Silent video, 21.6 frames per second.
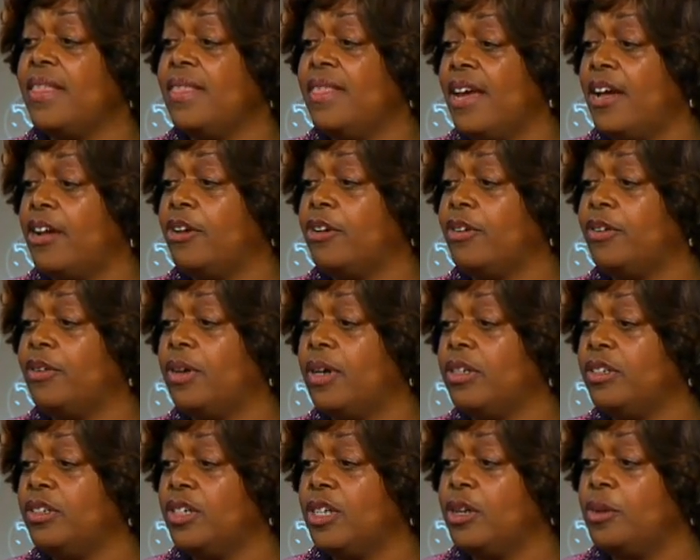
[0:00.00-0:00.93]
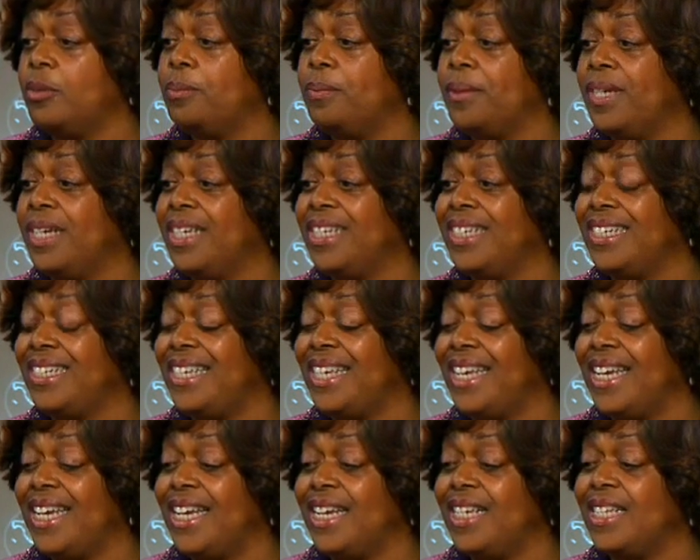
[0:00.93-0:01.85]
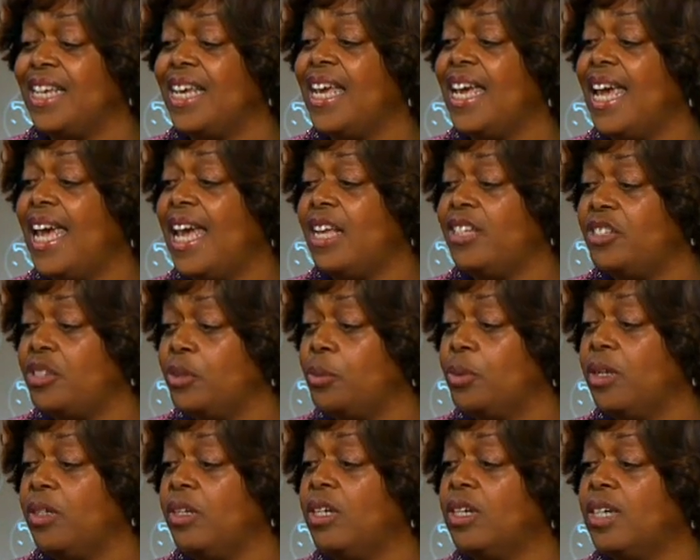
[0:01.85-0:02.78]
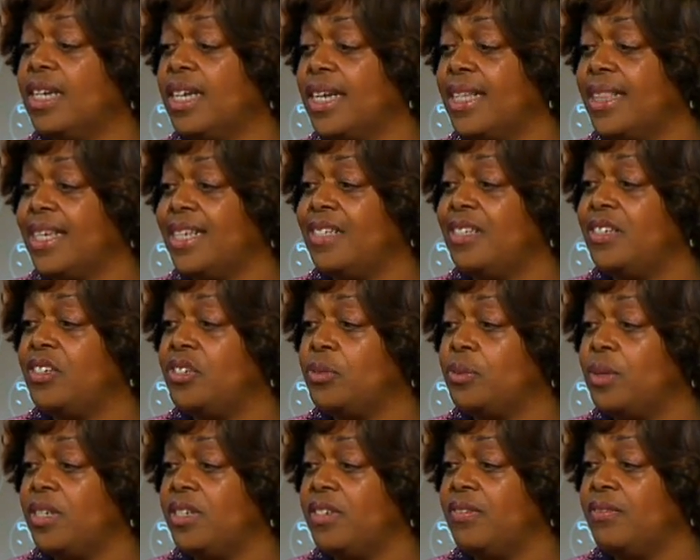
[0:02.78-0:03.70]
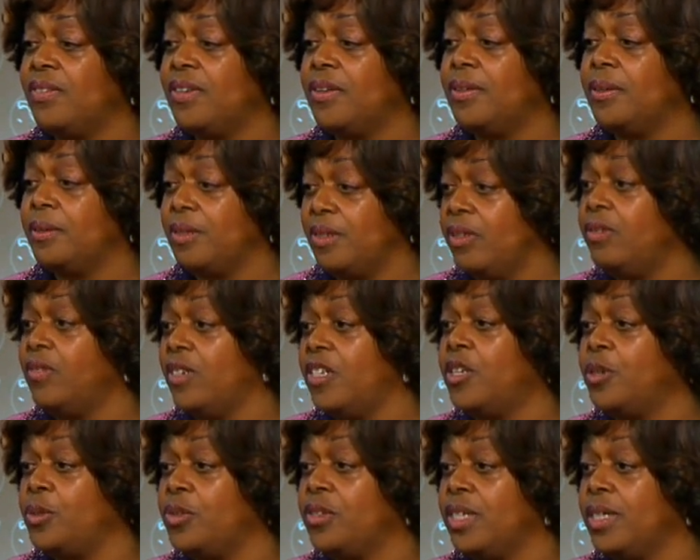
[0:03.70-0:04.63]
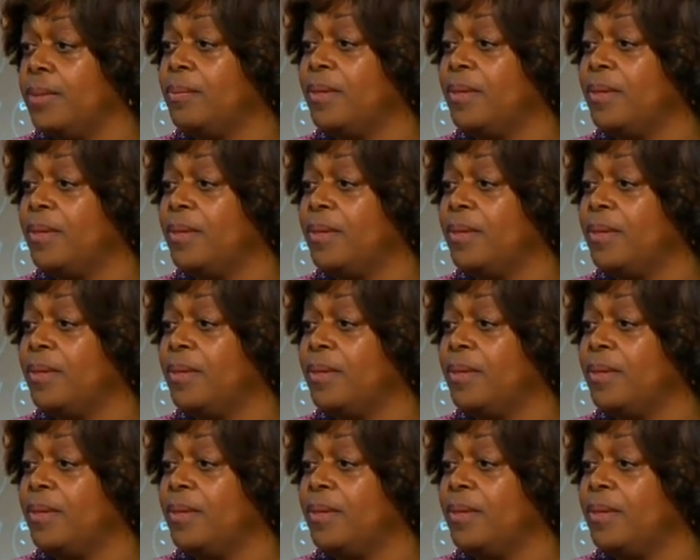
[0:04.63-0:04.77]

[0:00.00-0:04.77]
that are you know being detained, and so we're looking at that situation very closely.